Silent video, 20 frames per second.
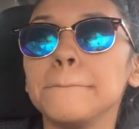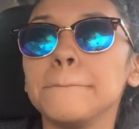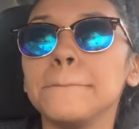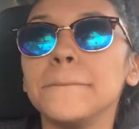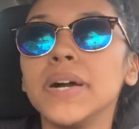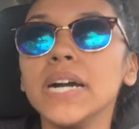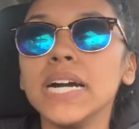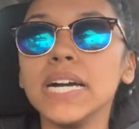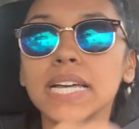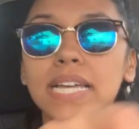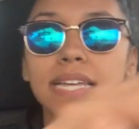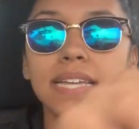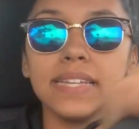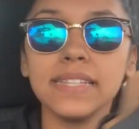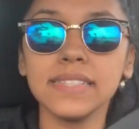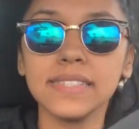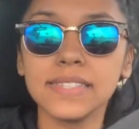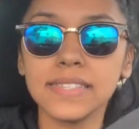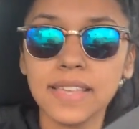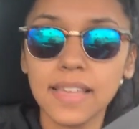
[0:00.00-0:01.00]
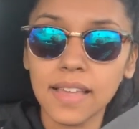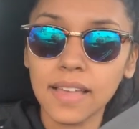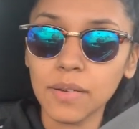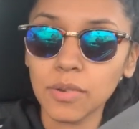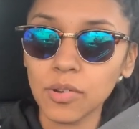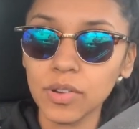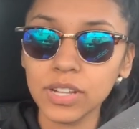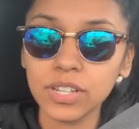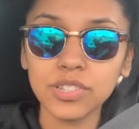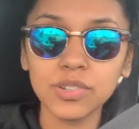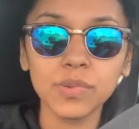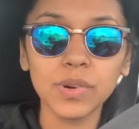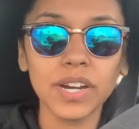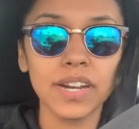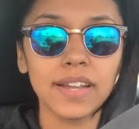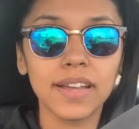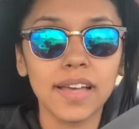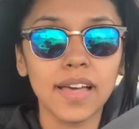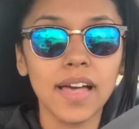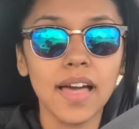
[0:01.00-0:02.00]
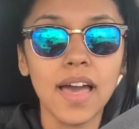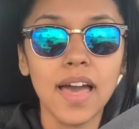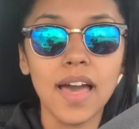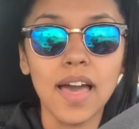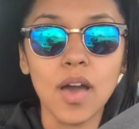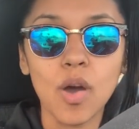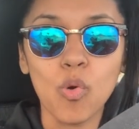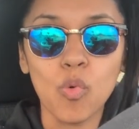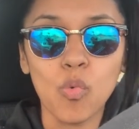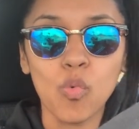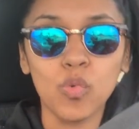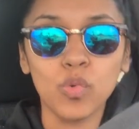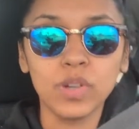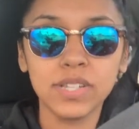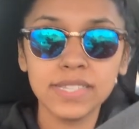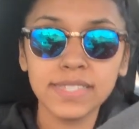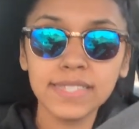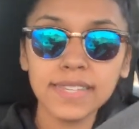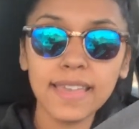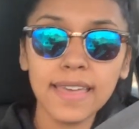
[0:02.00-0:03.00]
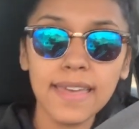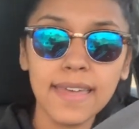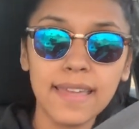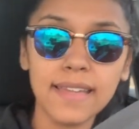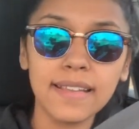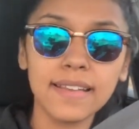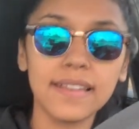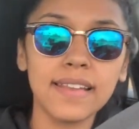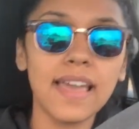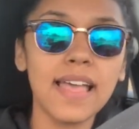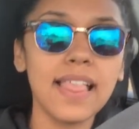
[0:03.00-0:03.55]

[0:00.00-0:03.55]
But I'm going to work once again.